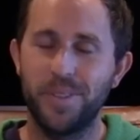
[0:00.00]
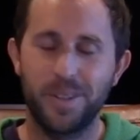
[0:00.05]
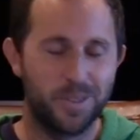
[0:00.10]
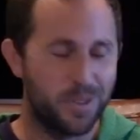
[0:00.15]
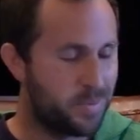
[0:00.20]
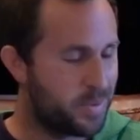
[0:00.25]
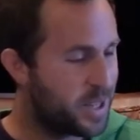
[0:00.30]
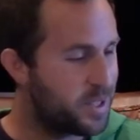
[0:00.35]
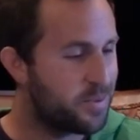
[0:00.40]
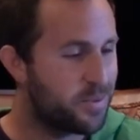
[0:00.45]

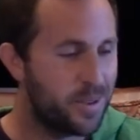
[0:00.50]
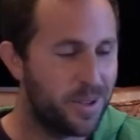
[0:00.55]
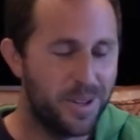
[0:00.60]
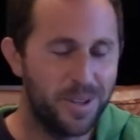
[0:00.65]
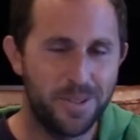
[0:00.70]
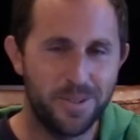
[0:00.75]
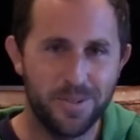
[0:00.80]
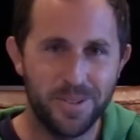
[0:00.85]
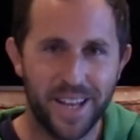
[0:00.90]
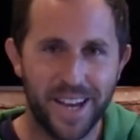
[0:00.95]
There's space for you
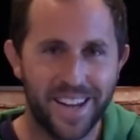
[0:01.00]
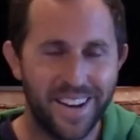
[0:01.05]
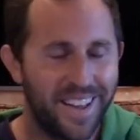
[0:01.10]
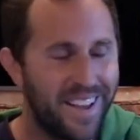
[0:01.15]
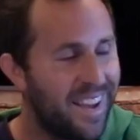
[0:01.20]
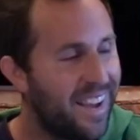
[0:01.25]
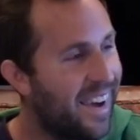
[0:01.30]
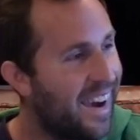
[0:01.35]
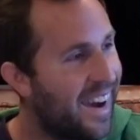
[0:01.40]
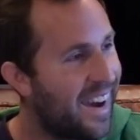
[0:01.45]
to do
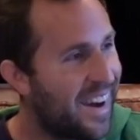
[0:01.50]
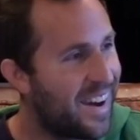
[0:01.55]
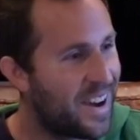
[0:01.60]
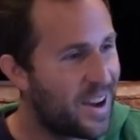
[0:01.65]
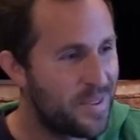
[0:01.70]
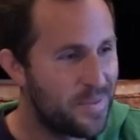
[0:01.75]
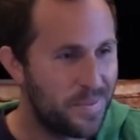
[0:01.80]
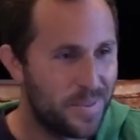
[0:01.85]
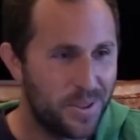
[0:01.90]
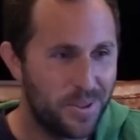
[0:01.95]
that.
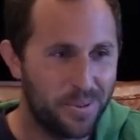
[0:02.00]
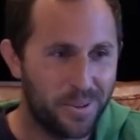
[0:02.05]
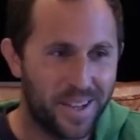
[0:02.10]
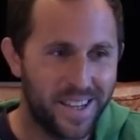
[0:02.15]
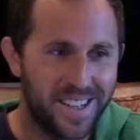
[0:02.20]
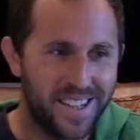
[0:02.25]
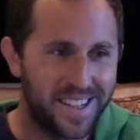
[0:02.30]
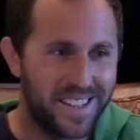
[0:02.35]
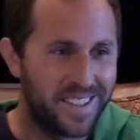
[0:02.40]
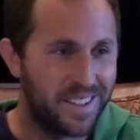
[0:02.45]
You
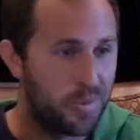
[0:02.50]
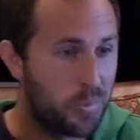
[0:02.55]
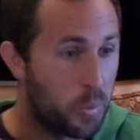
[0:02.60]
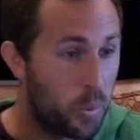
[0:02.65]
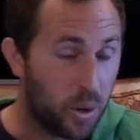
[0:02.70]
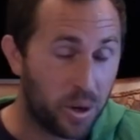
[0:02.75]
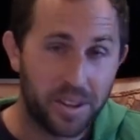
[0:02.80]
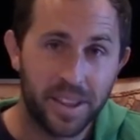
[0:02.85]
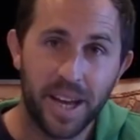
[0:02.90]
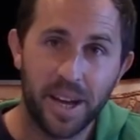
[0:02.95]
can
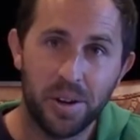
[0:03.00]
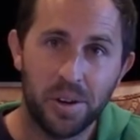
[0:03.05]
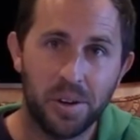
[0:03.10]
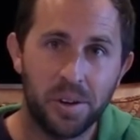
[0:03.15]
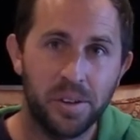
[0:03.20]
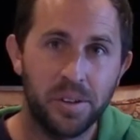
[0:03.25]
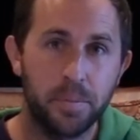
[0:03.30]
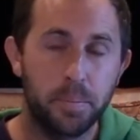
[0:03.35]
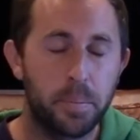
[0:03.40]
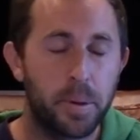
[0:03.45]
work that
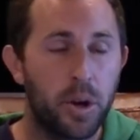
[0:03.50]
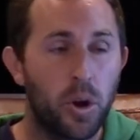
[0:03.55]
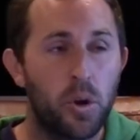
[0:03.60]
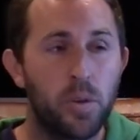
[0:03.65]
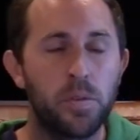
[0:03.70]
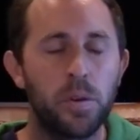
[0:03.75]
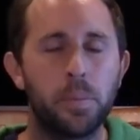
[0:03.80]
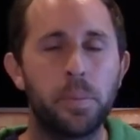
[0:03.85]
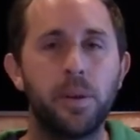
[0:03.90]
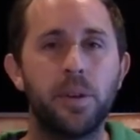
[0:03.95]
hard, but
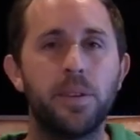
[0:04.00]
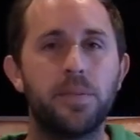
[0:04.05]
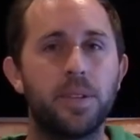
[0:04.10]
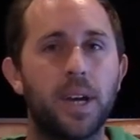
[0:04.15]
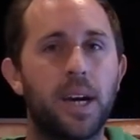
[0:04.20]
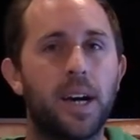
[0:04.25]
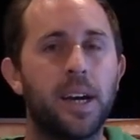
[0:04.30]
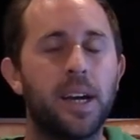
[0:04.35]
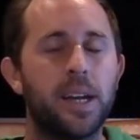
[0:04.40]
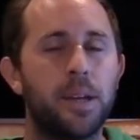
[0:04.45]
over a period of
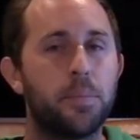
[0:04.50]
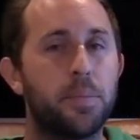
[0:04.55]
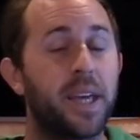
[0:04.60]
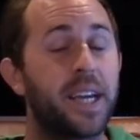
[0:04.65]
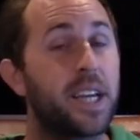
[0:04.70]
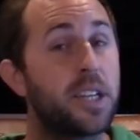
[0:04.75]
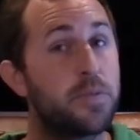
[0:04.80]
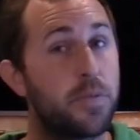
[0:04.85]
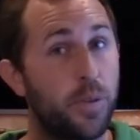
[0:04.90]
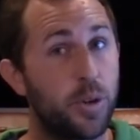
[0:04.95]
time,
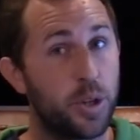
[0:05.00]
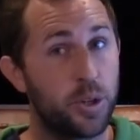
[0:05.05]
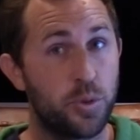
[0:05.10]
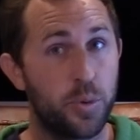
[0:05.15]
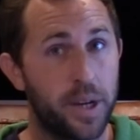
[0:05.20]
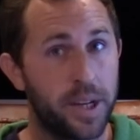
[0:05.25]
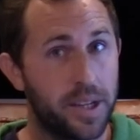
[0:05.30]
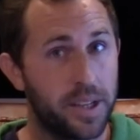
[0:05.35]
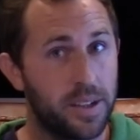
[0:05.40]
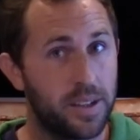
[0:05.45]
that gets very
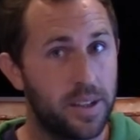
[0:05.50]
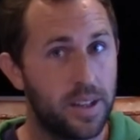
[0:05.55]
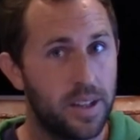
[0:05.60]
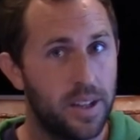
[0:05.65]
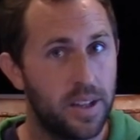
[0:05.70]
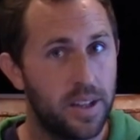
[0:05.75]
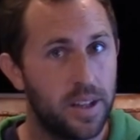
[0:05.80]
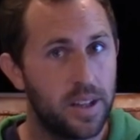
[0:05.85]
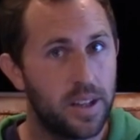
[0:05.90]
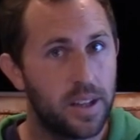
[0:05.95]
draining.
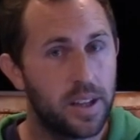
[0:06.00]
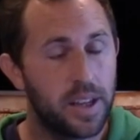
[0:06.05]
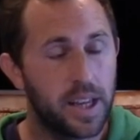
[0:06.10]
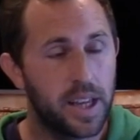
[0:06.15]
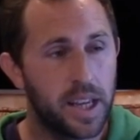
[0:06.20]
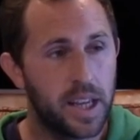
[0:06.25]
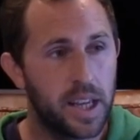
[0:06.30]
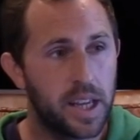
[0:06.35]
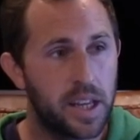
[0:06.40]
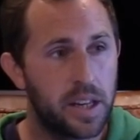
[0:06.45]

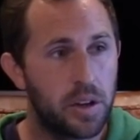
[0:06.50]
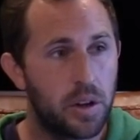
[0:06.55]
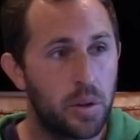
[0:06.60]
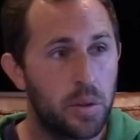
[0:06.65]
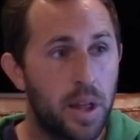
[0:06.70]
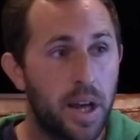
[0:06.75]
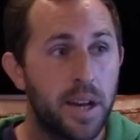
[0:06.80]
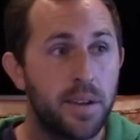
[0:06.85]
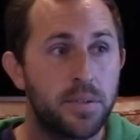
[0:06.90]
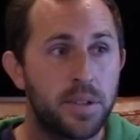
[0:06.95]
And a
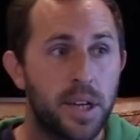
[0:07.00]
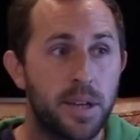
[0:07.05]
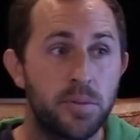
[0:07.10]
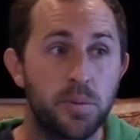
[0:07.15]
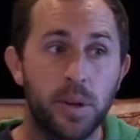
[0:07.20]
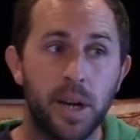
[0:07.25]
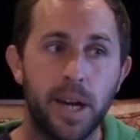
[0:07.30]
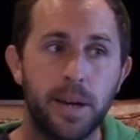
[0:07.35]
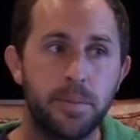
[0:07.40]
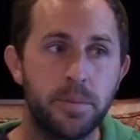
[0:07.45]
lot of
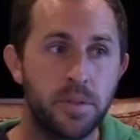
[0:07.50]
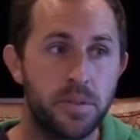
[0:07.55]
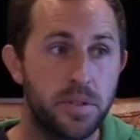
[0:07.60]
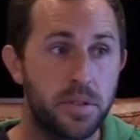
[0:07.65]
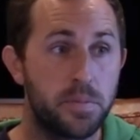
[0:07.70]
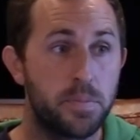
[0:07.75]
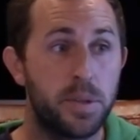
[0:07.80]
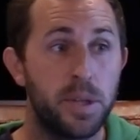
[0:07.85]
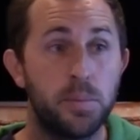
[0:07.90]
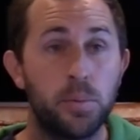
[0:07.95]
times what happens
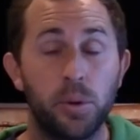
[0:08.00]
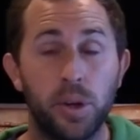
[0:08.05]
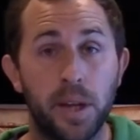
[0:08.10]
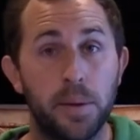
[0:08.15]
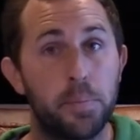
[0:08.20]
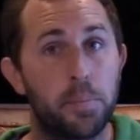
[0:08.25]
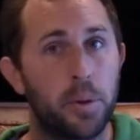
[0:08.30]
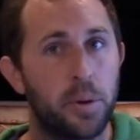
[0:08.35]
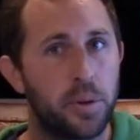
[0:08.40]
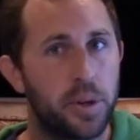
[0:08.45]
is people
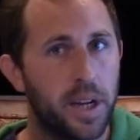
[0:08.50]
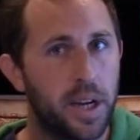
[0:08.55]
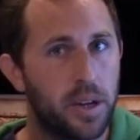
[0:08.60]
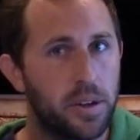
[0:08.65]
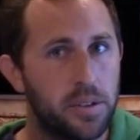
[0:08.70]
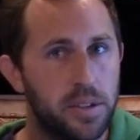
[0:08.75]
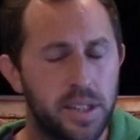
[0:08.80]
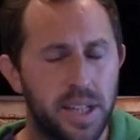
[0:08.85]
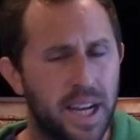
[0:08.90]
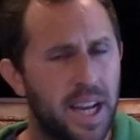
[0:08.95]
get burned
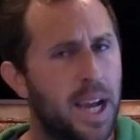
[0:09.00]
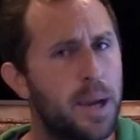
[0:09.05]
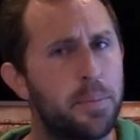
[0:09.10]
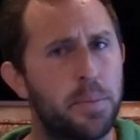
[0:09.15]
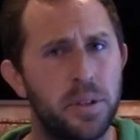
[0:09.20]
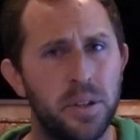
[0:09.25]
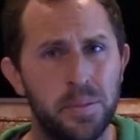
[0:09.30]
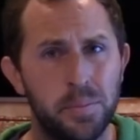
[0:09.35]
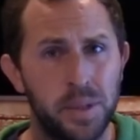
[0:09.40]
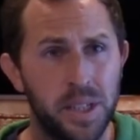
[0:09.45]
out. And that
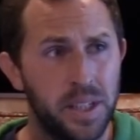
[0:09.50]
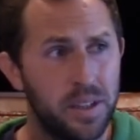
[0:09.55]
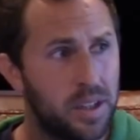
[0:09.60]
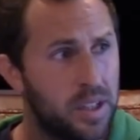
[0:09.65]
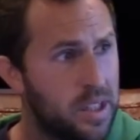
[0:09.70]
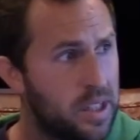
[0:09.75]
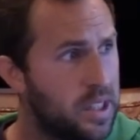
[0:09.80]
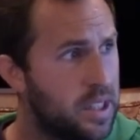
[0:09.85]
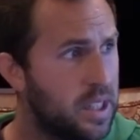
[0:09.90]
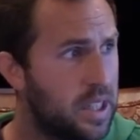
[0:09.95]
happened to me.
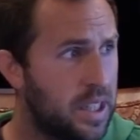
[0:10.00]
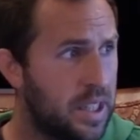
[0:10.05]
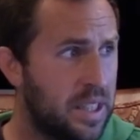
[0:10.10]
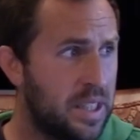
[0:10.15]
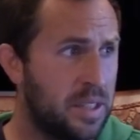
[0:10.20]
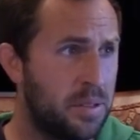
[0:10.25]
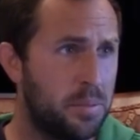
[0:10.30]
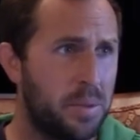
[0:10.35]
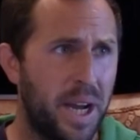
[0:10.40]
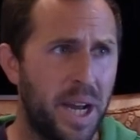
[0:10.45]

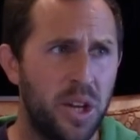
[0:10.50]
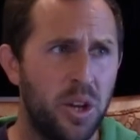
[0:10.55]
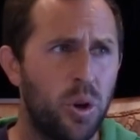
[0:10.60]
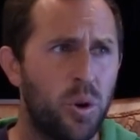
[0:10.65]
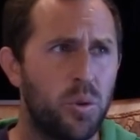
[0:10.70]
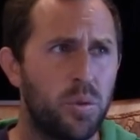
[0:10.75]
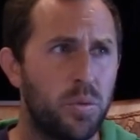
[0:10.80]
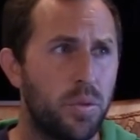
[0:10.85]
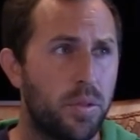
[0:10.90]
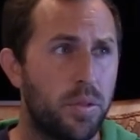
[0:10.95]
I
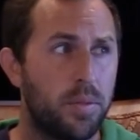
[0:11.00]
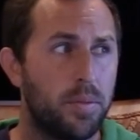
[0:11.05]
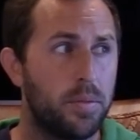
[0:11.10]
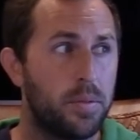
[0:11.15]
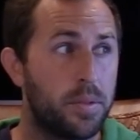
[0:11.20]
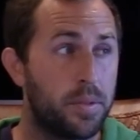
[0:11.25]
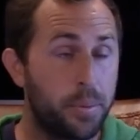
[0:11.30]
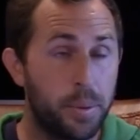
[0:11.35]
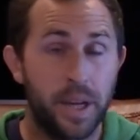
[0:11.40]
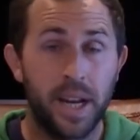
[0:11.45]
know
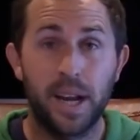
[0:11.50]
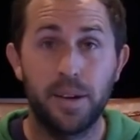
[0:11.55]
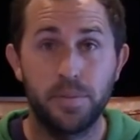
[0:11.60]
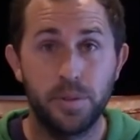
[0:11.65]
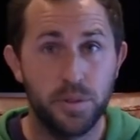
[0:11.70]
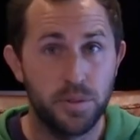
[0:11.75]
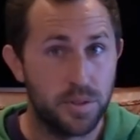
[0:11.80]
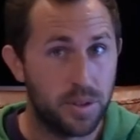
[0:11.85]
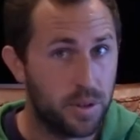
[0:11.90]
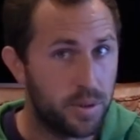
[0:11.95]
3.5
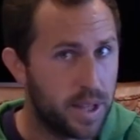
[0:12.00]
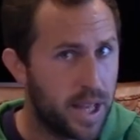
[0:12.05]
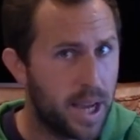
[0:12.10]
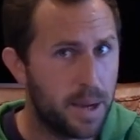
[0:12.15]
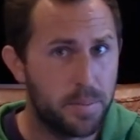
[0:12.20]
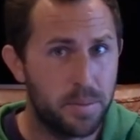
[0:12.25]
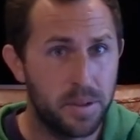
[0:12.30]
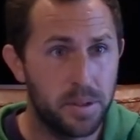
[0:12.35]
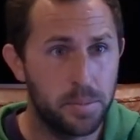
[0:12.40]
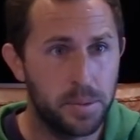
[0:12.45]
years ago, that
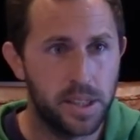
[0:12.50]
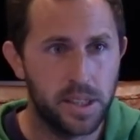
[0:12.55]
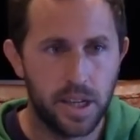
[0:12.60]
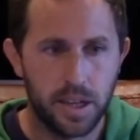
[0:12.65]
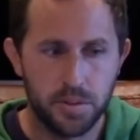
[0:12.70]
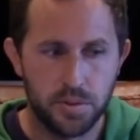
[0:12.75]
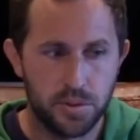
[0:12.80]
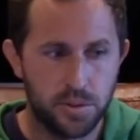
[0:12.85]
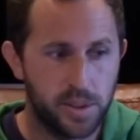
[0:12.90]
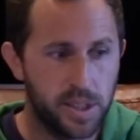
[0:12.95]
happened to me.
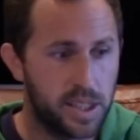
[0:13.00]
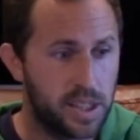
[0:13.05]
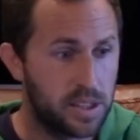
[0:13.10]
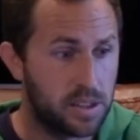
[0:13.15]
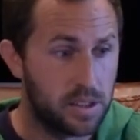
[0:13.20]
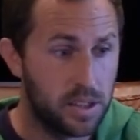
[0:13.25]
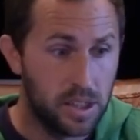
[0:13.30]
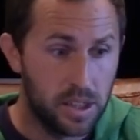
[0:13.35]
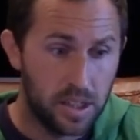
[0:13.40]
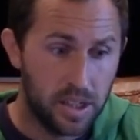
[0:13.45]
I was
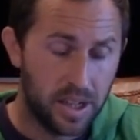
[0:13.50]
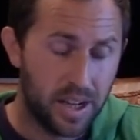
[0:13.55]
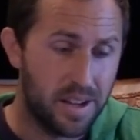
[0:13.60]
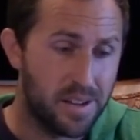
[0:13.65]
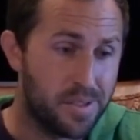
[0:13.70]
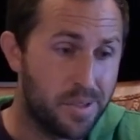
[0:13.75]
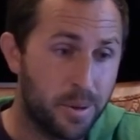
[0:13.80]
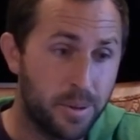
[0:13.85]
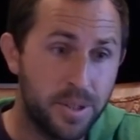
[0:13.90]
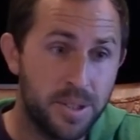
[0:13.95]
training
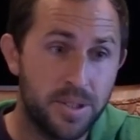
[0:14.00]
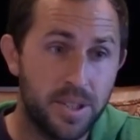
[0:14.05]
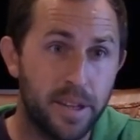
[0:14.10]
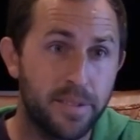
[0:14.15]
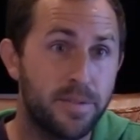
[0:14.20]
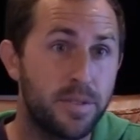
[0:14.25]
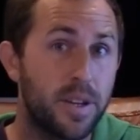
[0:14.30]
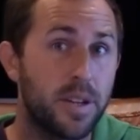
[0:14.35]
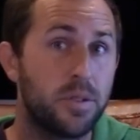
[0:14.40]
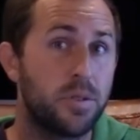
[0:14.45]

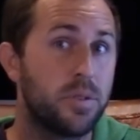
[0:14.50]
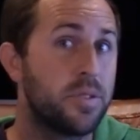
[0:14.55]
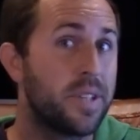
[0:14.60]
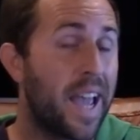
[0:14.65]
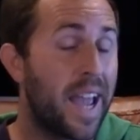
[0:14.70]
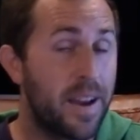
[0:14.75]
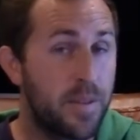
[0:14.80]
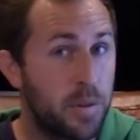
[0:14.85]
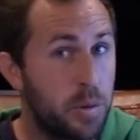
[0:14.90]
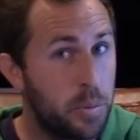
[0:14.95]
37 sessions
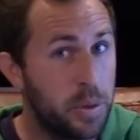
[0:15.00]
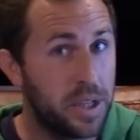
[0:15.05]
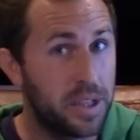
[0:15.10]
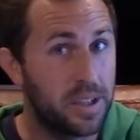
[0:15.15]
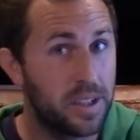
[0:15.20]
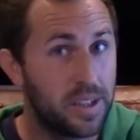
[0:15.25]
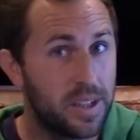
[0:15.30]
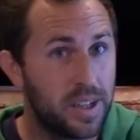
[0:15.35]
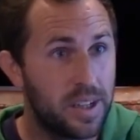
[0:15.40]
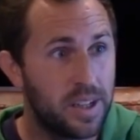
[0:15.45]
every
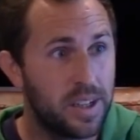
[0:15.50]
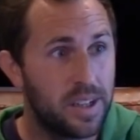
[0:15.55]
week.